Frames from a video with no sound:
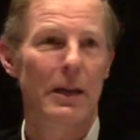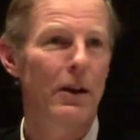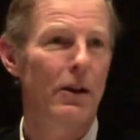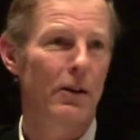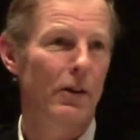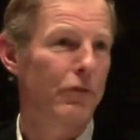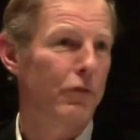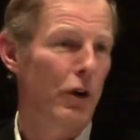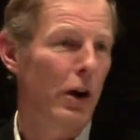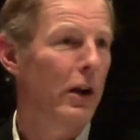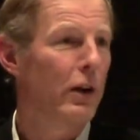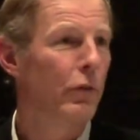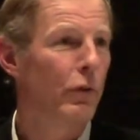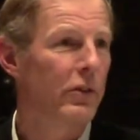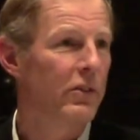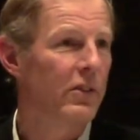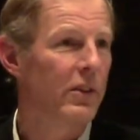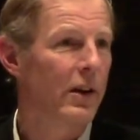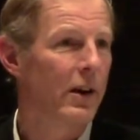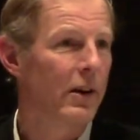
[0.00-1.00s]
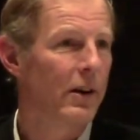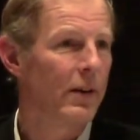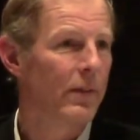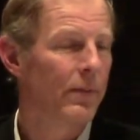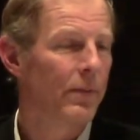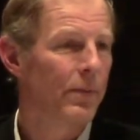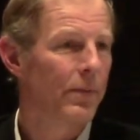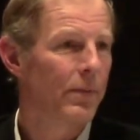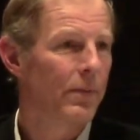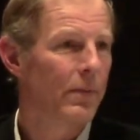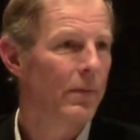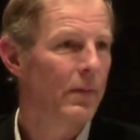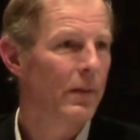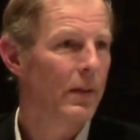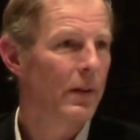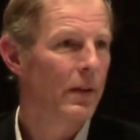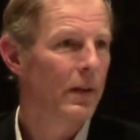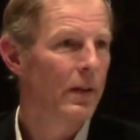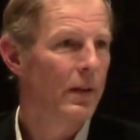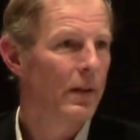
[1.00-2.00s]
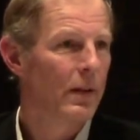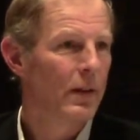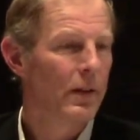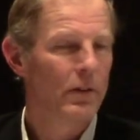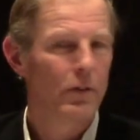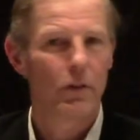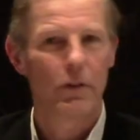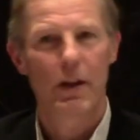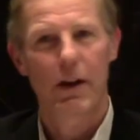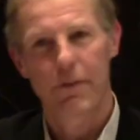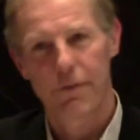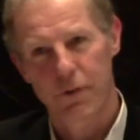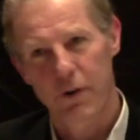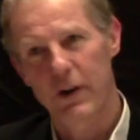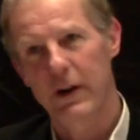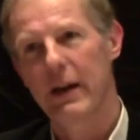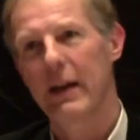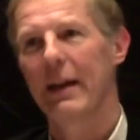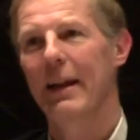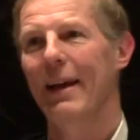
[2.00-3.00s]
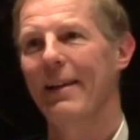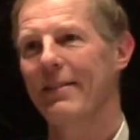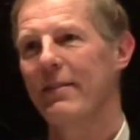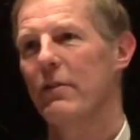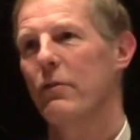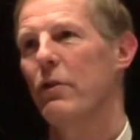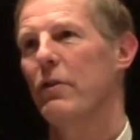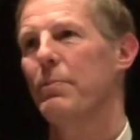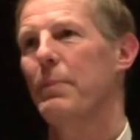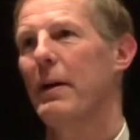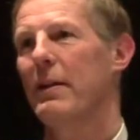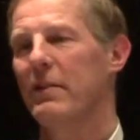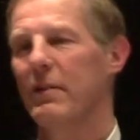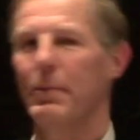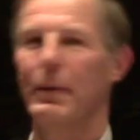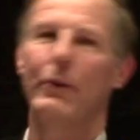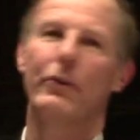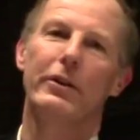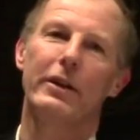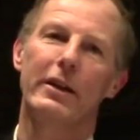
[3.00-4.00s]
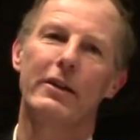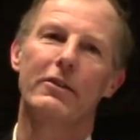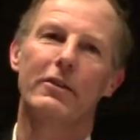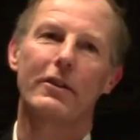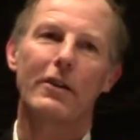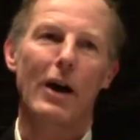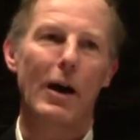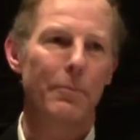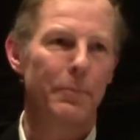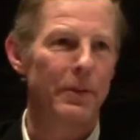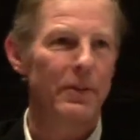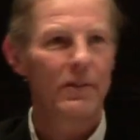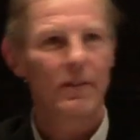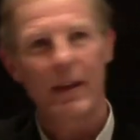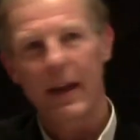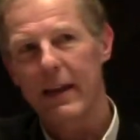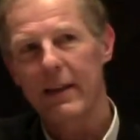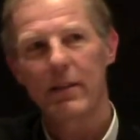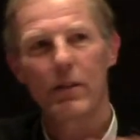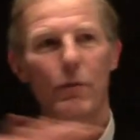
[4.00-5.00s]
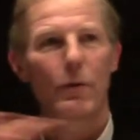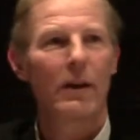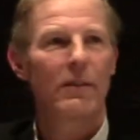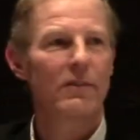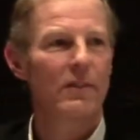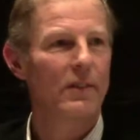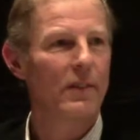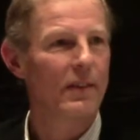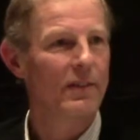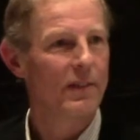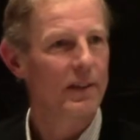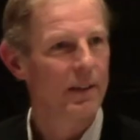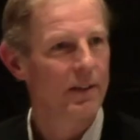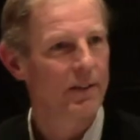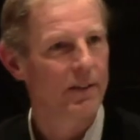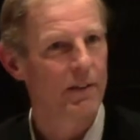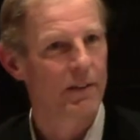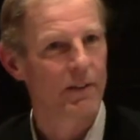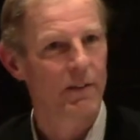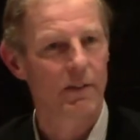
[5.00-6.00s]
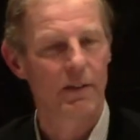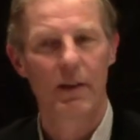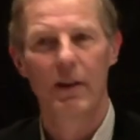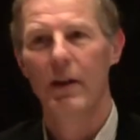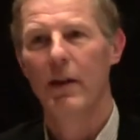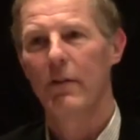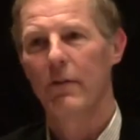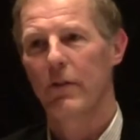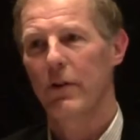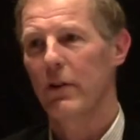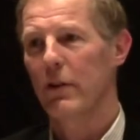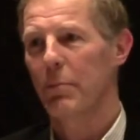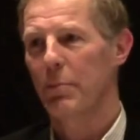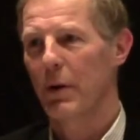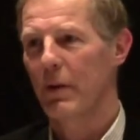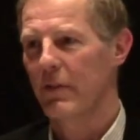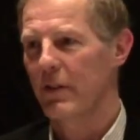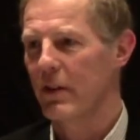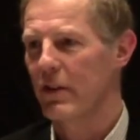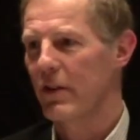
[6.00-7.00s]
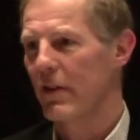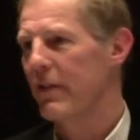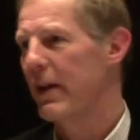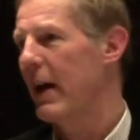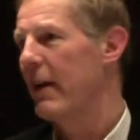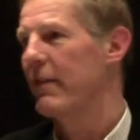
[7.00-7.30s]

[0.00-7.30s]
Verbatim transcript: be here if Toronto wasn't here. So therefore, it has a responsibility to compensate the rest of the citizens for the privilege of